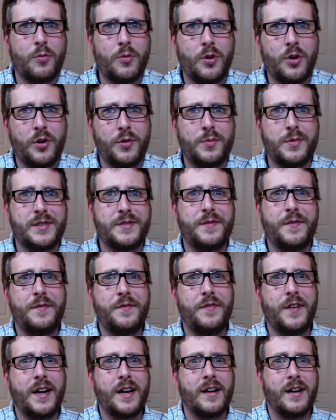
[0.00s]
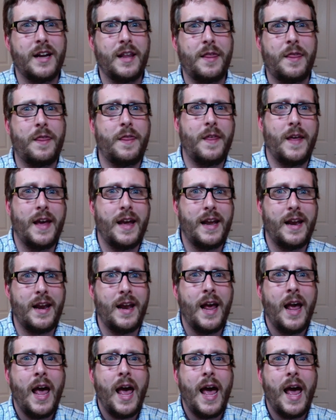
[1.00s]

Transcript: world was very thin